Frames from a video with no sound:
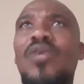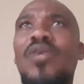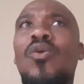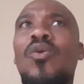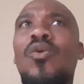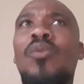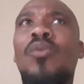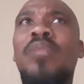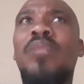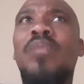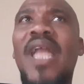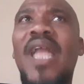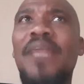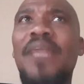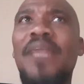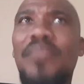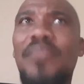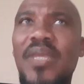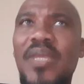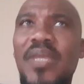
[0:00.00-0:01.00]
or black
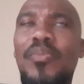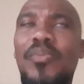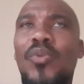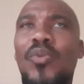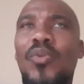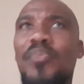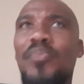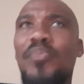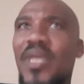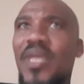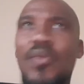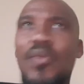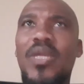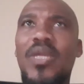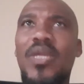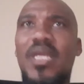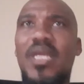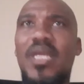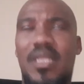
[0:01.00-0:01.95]
people, period,